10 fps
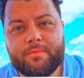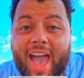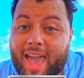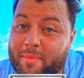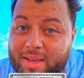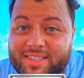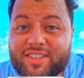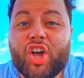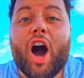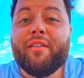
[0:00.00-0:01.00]
Amex
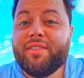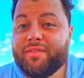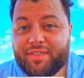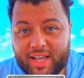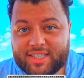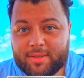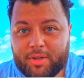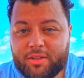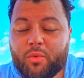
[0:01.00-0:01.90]
is often flexible